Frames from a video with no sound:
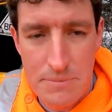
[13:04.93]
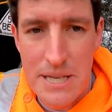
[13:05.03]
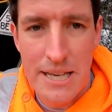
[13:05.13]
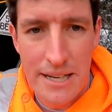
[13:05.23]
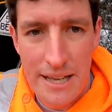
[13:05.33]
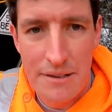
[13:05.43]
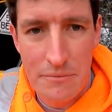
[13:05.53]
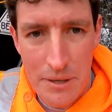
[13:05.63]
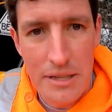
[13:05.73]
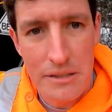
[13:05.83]

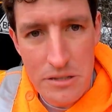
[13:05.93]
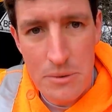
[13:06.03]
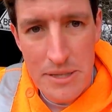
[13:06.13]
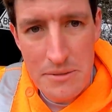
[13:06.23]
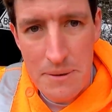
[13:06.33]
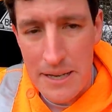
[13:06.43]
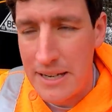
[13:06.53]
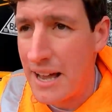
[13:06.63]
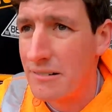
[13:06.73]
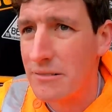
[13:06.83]
particularly in twin
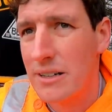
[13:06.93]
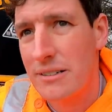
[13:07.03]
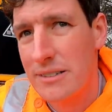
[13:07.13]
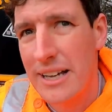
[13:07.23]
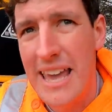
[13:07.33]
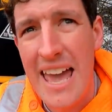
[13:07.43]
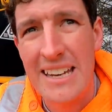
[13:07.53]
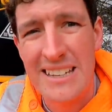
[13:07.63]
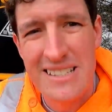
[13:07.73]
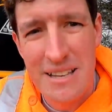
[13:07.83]
speed. Now,
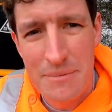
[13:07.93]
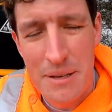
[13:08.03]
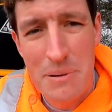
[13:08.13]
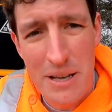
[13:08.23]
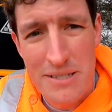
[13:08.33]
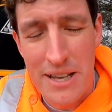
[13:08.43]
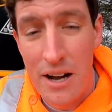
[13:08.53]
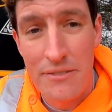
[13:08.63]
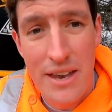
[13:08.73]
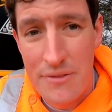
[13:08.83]
again, something
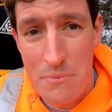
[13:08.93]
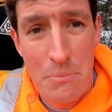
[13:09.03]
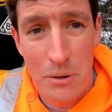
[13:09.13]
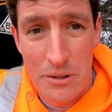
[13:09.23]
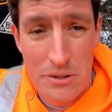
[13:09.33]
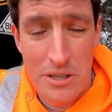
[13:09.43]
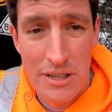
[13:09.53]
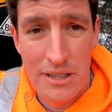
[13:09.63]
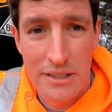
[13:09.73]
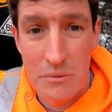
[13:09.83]
personally I've never bothered
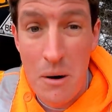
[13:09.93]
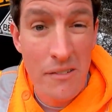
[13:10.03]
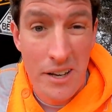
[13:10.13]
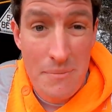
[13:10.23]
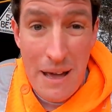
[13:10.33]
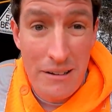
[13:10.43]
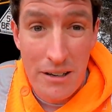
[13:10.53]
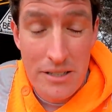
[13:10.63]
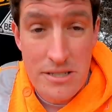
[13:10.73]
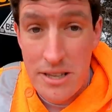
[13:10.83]
worrying
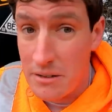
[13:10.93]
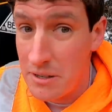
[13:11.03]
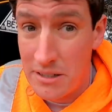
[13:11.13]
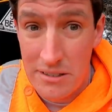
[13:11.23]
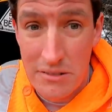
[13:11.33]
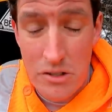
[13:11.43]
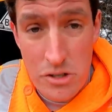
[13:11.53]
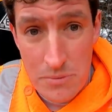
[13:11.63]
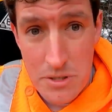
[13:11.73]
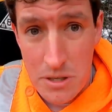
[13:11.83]
about. I just think, well, I've got
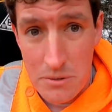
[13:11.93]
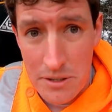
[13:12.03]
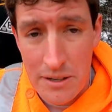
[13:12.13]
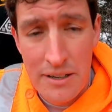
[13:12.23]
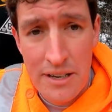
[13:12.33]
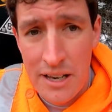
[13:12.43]
a job to do,